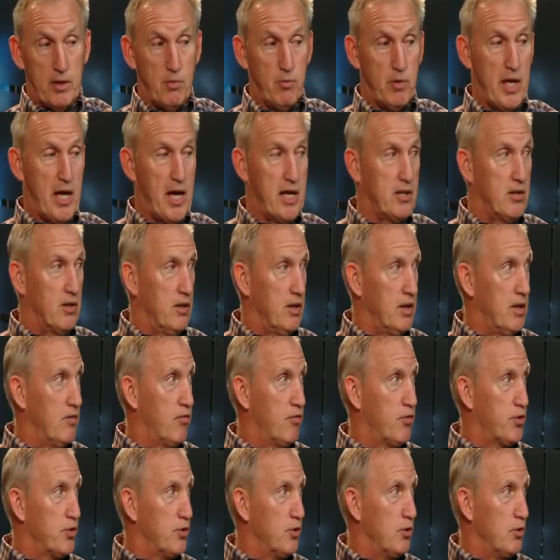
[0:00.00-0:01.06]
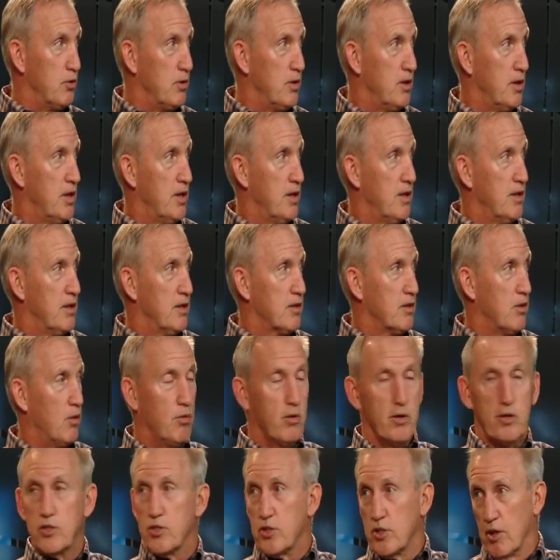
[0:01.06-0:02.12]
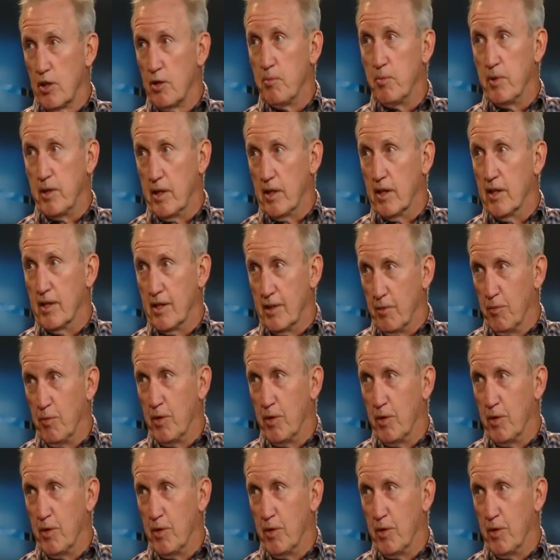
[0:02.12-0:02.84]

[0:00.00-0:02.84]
Then we had to live through going to Serbia yeah.